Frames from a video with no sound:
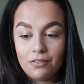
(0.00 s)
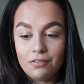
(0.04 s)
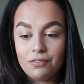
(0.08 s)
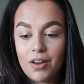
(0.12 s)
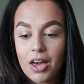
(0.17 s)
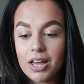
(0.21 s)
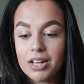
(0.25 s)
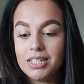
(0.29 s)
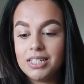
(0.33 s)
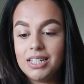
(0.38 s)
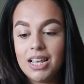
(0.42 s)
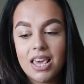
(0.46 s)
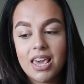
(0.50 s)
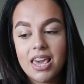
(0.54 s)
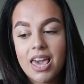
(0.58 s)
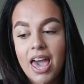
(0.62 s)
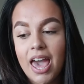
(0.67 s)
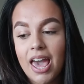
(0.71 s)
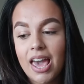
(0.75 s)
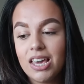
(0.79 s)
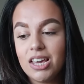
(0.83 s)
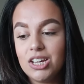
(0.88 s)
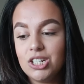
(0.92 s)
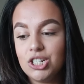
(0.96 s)
30
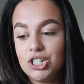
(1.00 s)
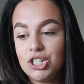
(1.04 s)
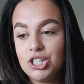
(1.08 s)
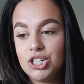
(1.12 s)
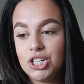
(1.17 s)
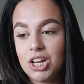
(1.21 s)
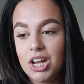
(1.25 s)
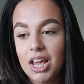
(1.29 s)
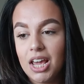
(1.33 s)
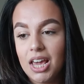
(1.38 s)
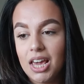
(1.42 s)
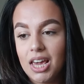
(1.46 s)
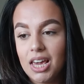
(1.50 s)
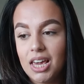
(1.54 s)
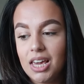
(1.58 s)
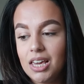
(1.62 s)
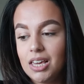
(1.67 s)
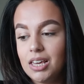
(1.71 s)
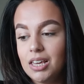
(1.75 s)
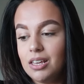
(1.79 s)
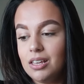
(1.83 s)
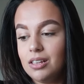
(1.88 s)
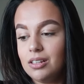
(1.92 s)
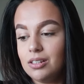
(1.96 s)

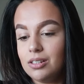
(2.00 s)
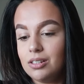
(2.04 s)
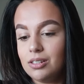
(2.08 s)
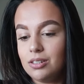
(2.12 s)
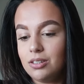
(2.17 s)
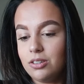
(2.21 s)
kg.